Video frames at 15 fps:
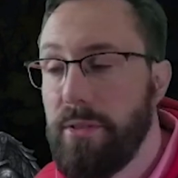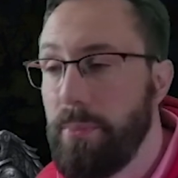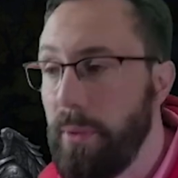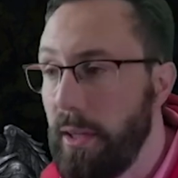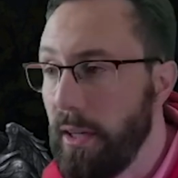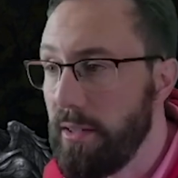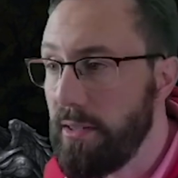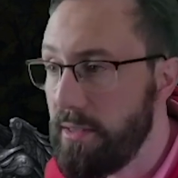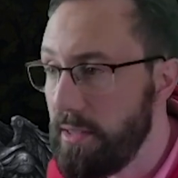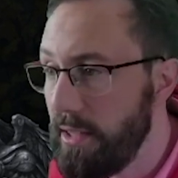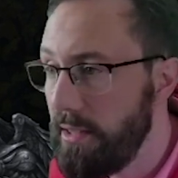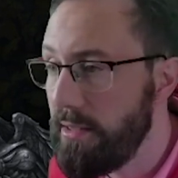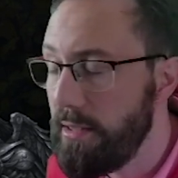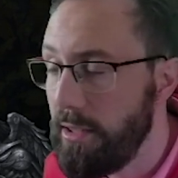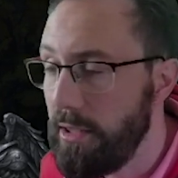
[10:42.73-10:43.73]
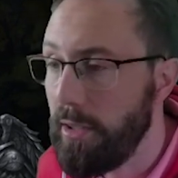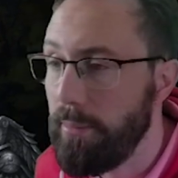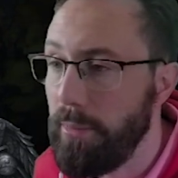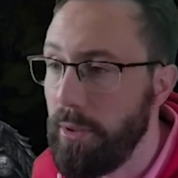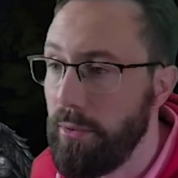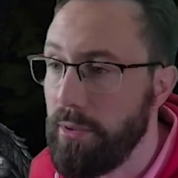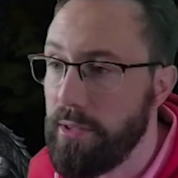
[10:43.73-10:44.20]
We get CC
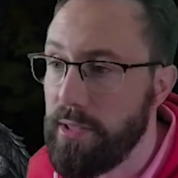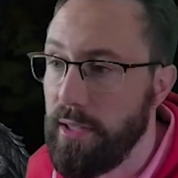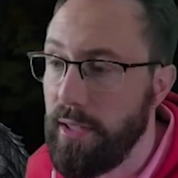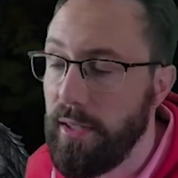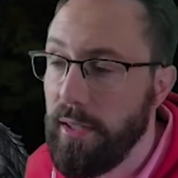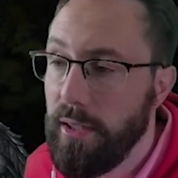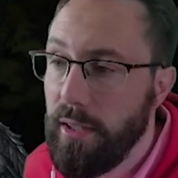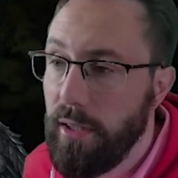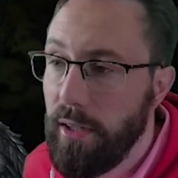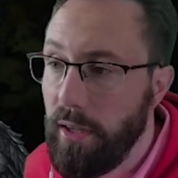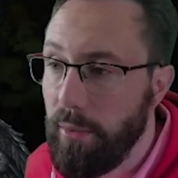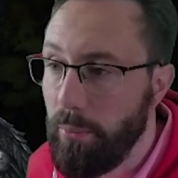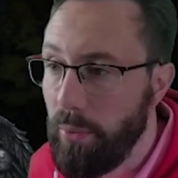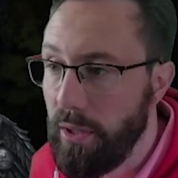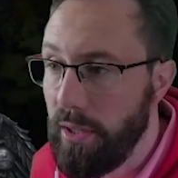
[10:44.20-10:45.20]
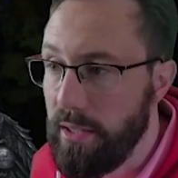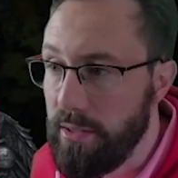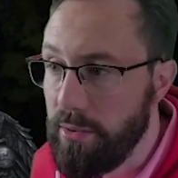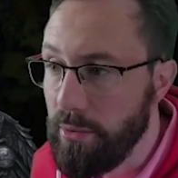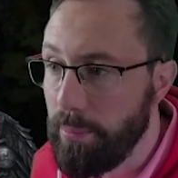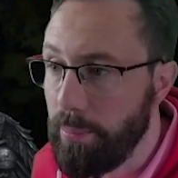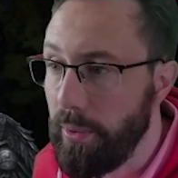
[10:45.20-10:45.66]
immunity when it is up.